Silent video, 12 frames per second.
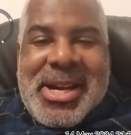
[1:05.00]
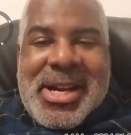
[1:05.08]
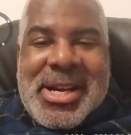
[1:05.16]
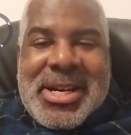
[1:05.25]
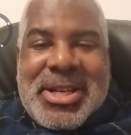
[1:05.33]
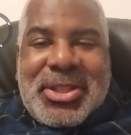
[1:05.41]

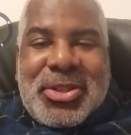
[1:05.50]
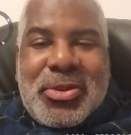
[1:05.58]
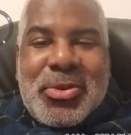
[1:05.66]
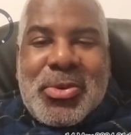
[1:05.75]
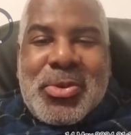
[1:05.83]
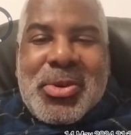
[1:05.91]
uh,
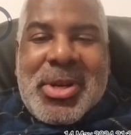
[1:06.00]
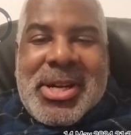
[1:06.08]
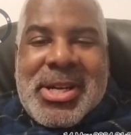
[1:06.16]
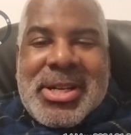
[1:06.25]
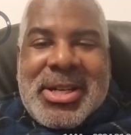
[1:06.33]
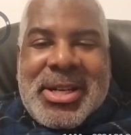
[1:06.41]
to uh,
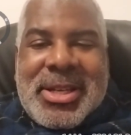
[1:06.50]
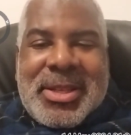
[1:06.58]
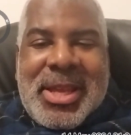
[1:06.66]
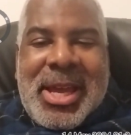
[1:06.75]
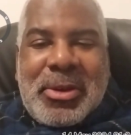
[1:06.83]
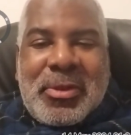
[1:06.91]
uh,
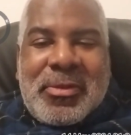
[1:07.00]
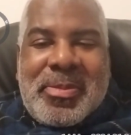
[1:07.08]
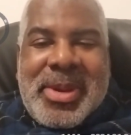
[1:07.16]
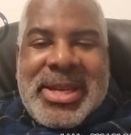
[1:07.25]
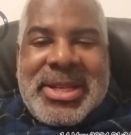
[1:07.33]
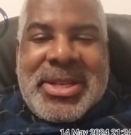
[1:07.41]
out of
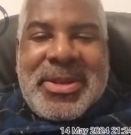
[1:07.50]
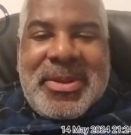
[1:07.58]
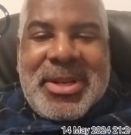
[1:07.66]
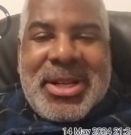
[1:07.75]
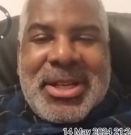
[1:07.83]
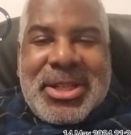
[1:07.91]
bed
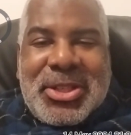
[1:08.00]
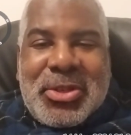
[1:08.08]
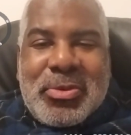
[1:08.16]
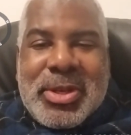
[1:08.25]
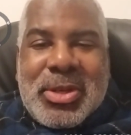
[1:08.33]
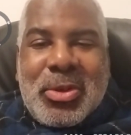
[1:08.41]
uh,
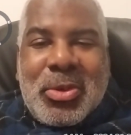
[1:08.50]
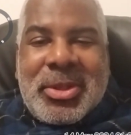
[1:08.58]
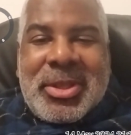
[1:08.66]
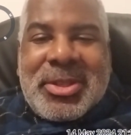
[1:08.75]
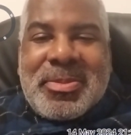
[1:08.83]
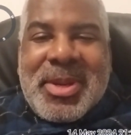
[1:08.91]
to
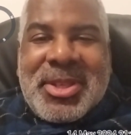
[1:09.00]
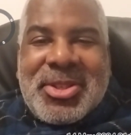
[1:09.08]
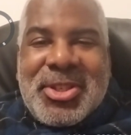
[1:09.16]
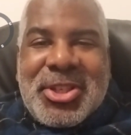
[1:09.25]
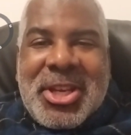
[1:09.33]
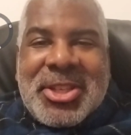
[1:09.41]
record this
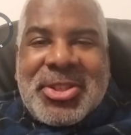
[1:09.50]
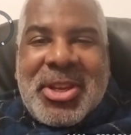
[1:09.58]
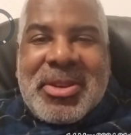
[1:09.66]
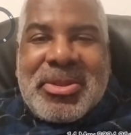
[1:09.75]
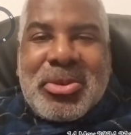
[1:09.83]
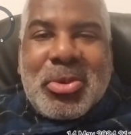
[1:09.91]
message as
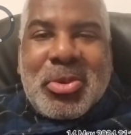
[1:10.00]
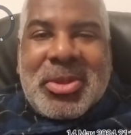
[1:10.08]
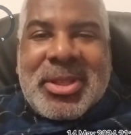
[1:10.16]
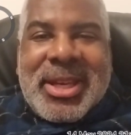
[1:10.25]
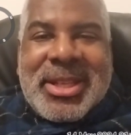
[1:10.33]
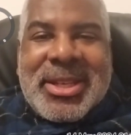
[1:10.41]
I thought
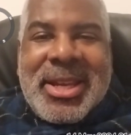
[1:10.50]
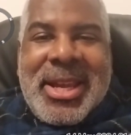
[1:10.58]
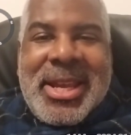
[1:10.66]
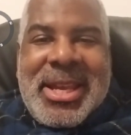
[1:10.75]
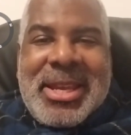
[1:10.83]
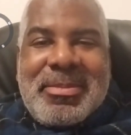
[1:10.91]
that
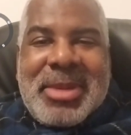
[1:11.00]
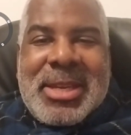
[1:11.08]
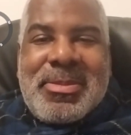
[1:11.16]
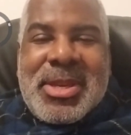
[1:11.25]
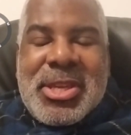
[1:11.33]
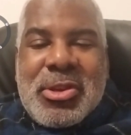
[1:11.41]
it
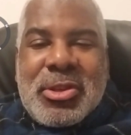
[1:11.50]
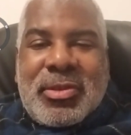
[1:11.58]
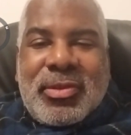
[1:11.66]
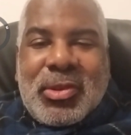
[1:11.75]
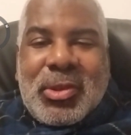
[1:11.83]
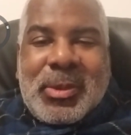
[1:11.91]
may be
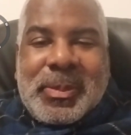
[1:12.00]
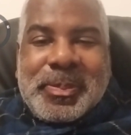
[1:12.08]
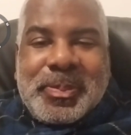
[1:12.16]
useful.